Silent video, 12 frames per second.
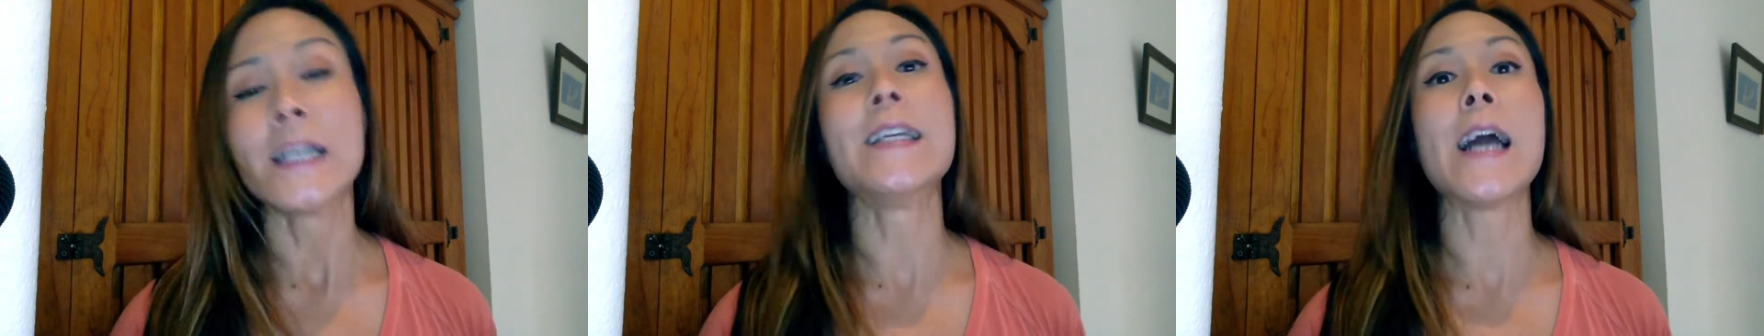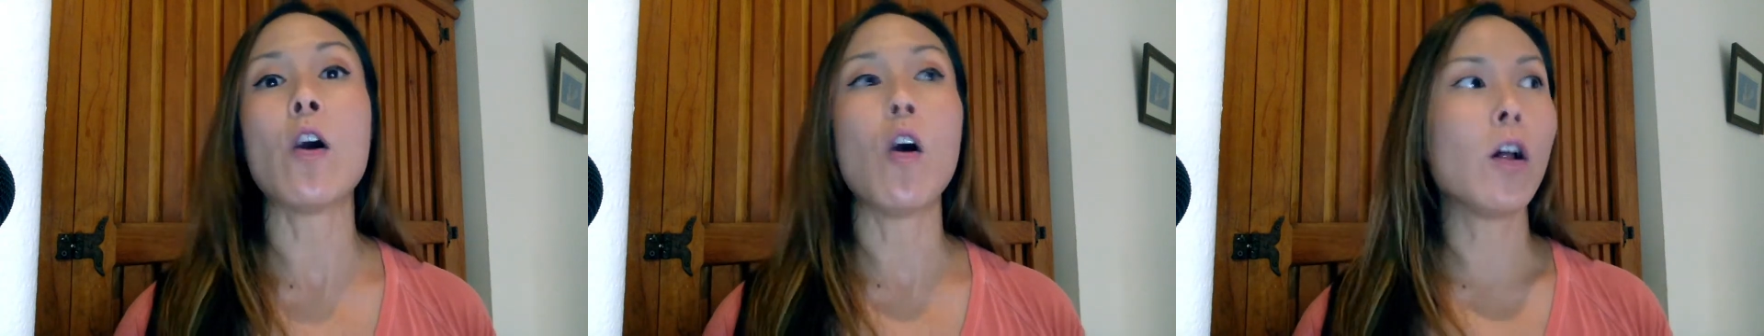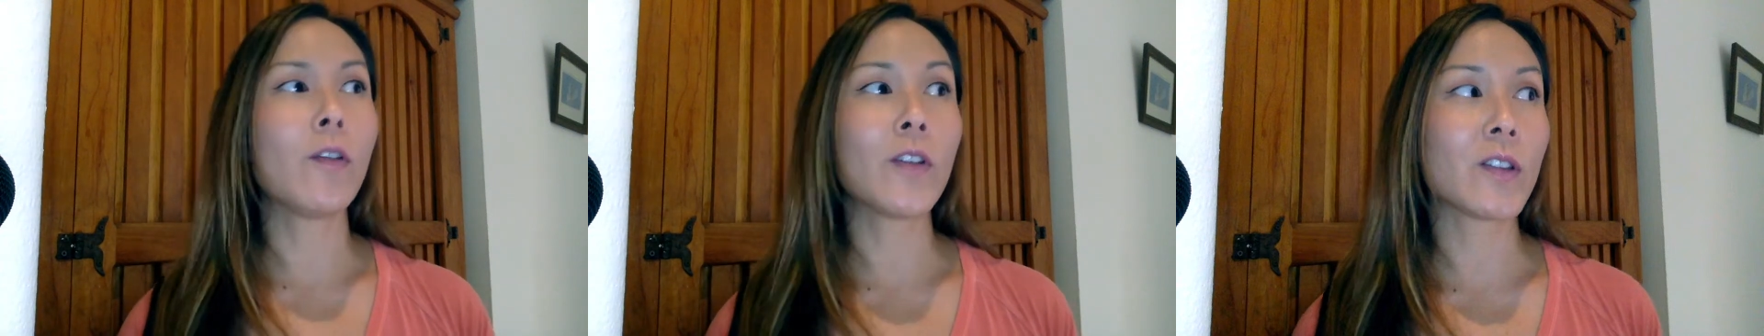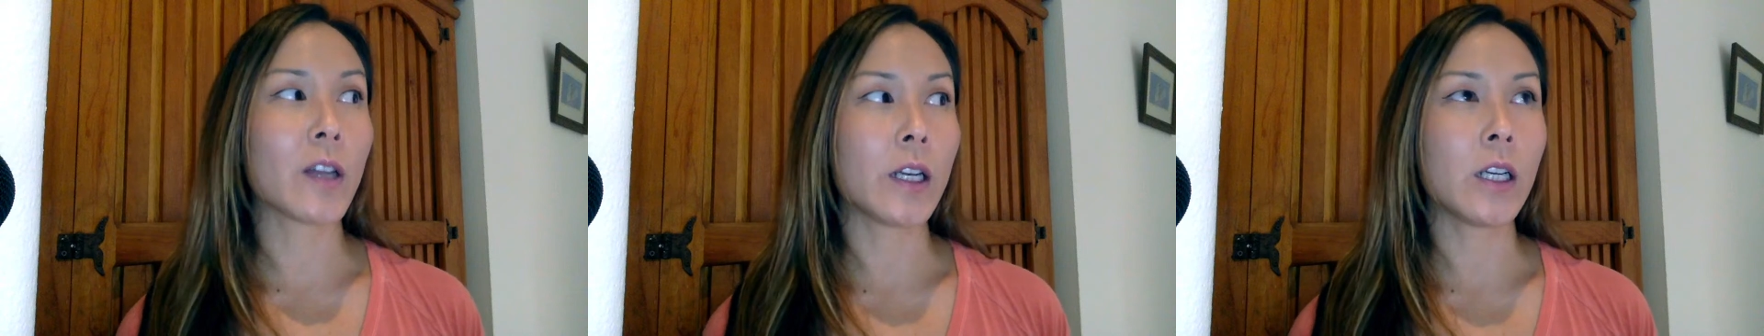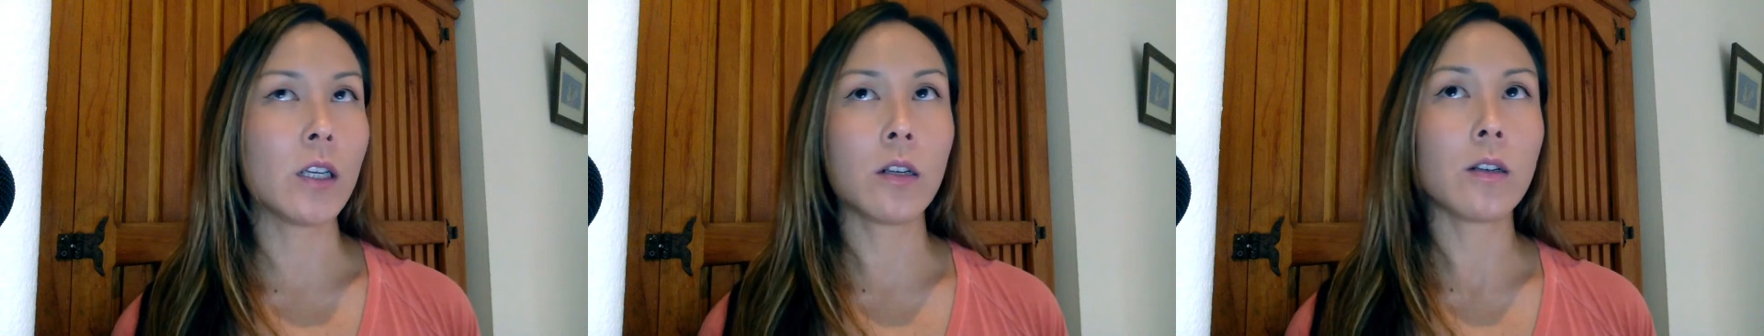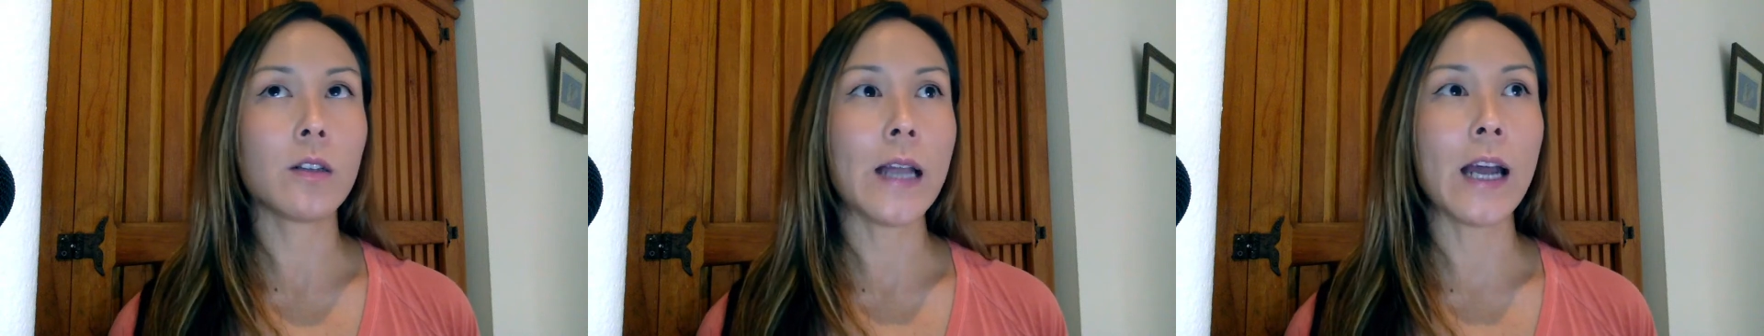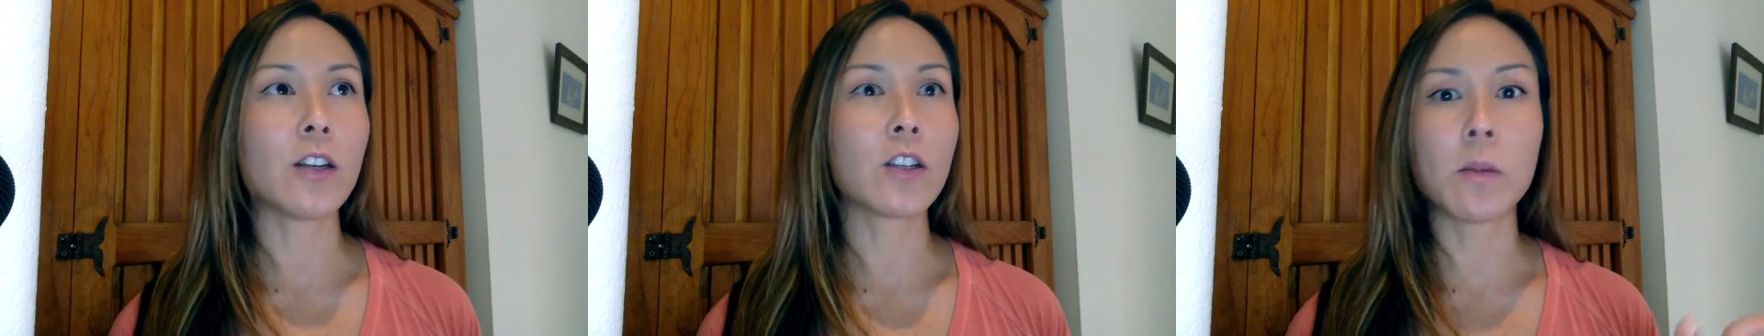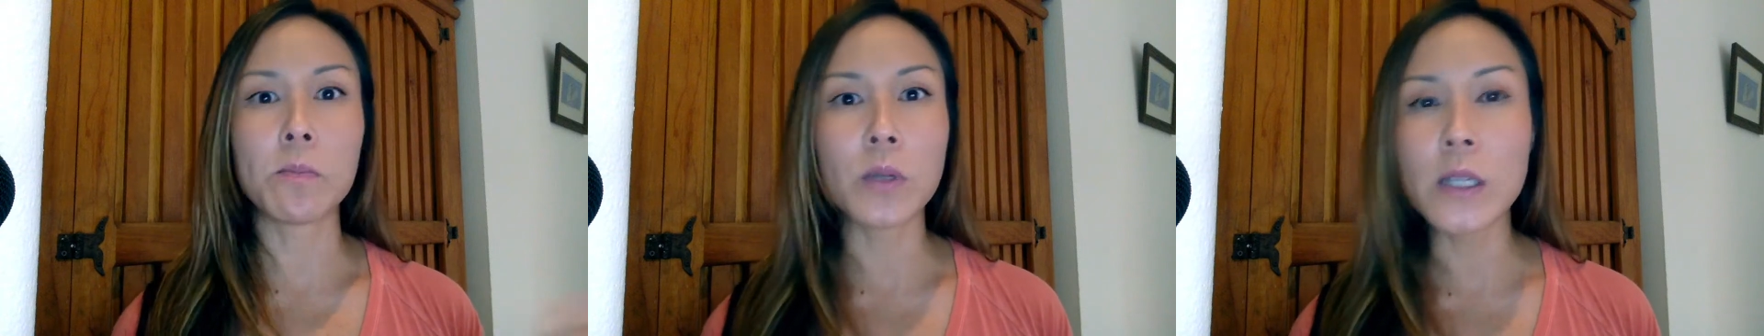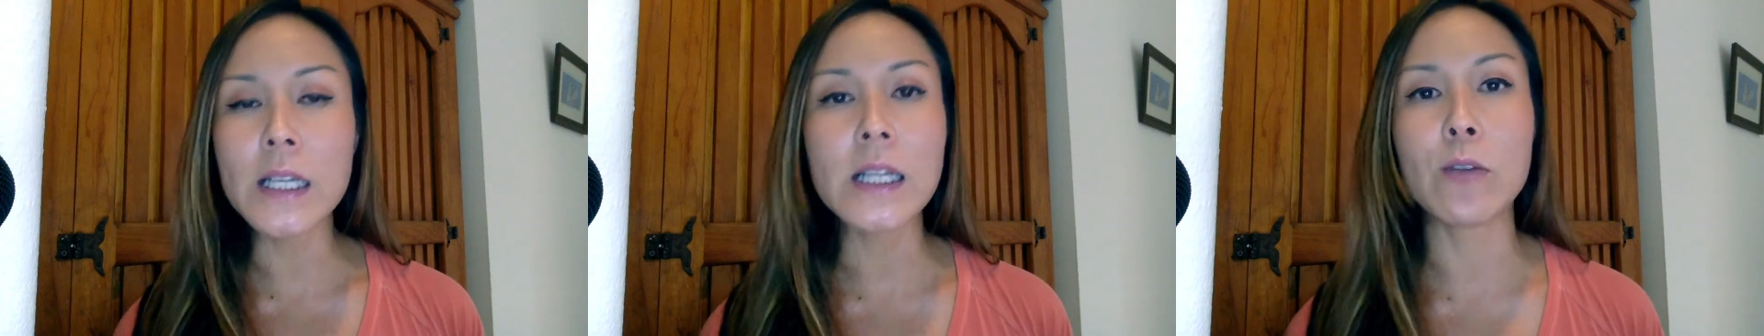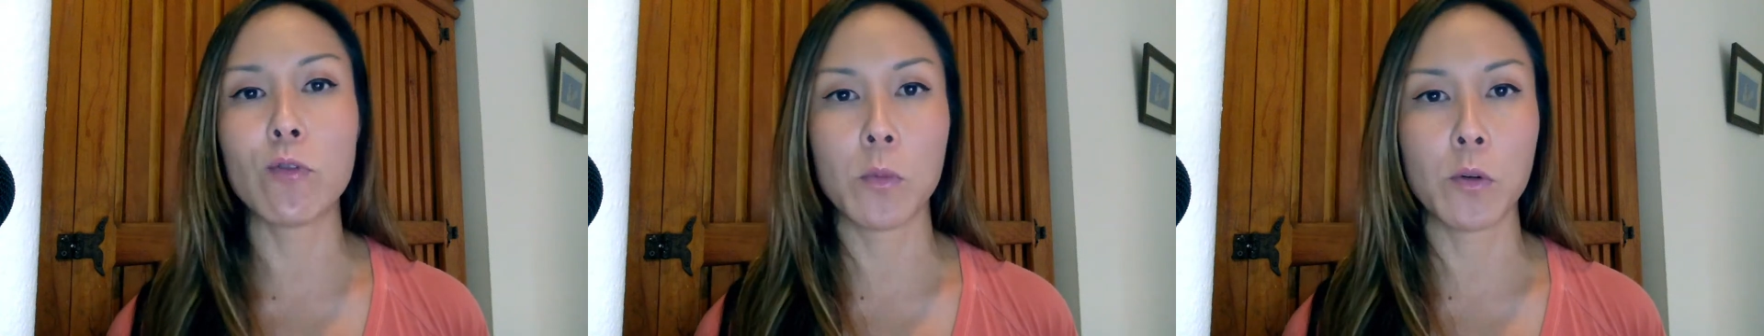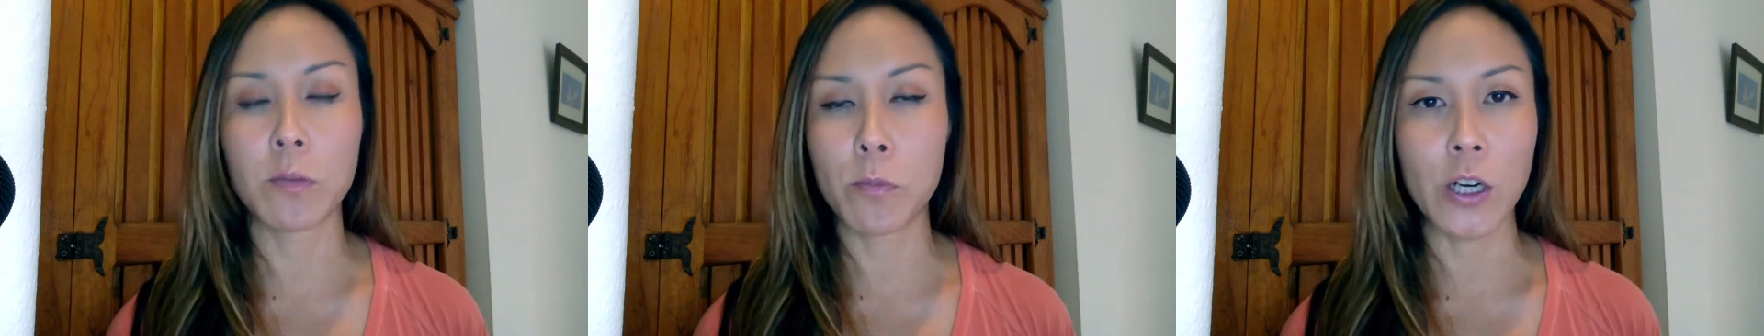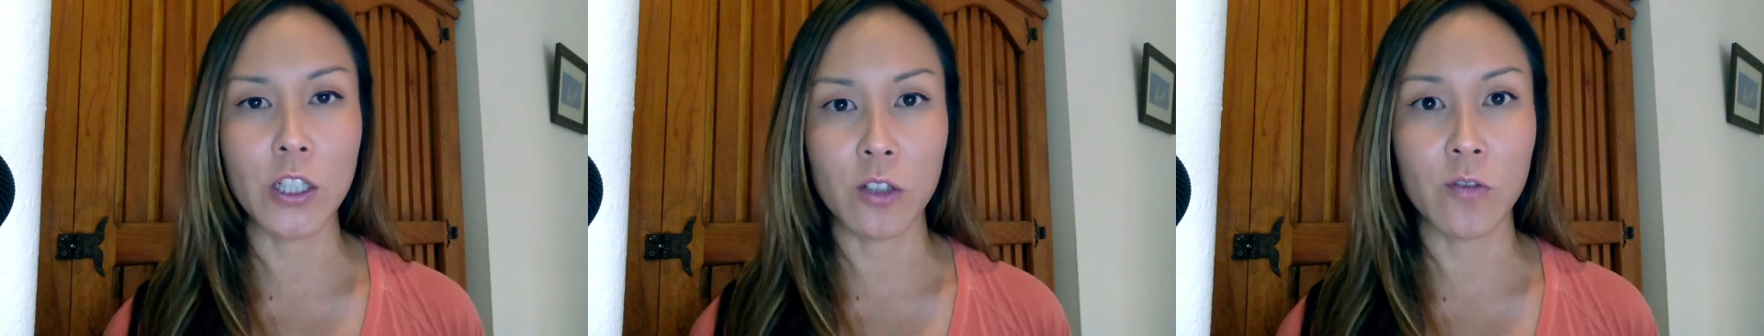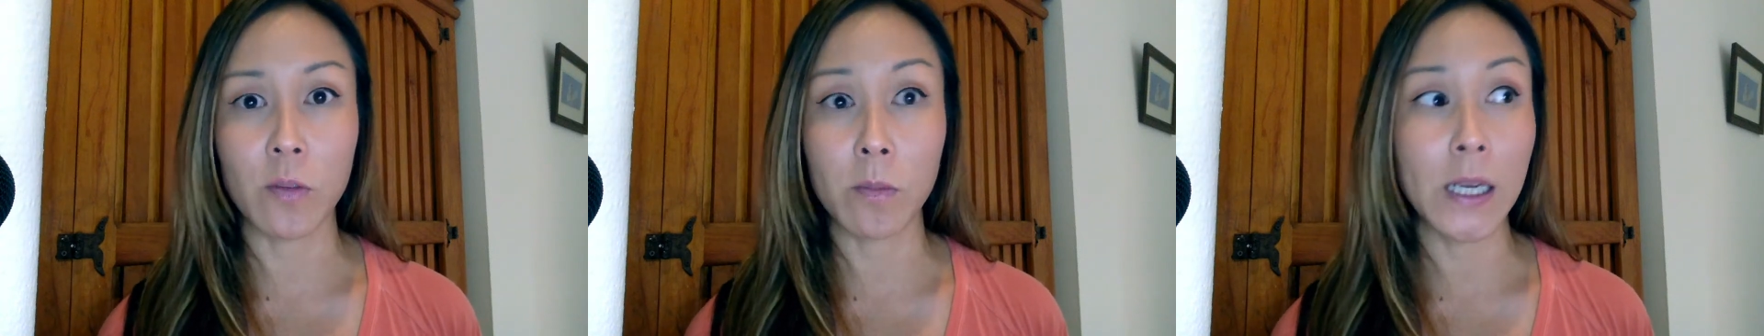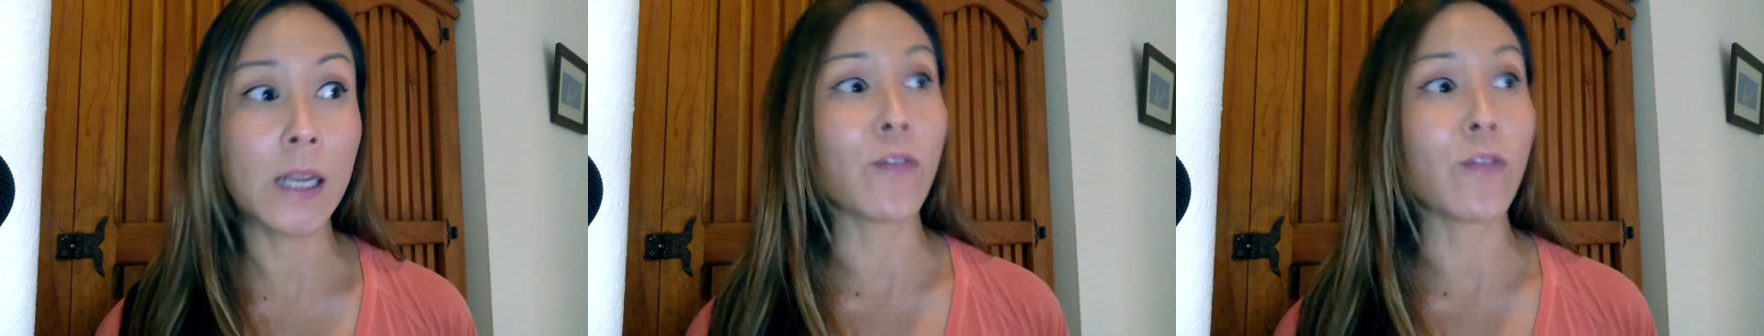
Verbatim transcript: Now, all of a sudden, that completely removes pressure from me.